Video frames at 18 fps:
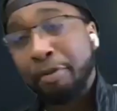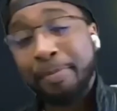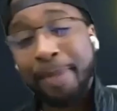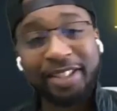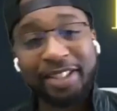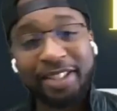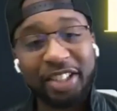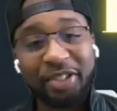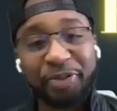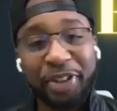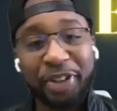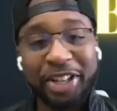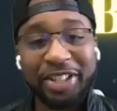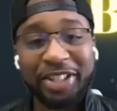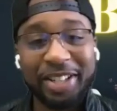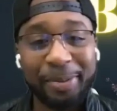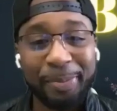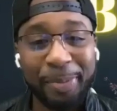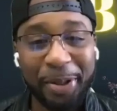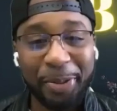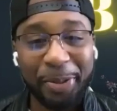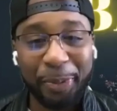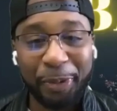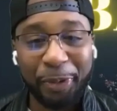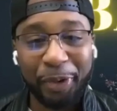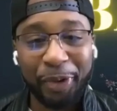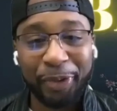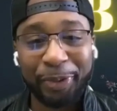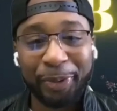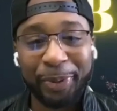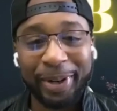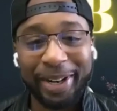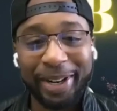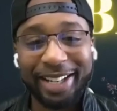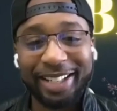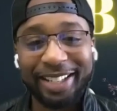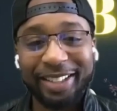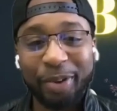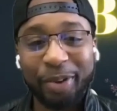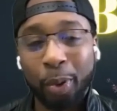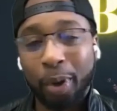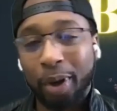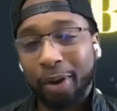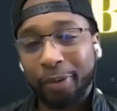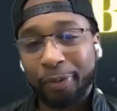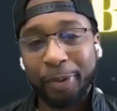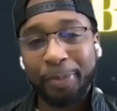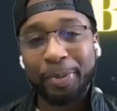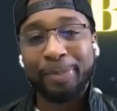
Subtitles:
you made six figures in a month before from credit? Well, from your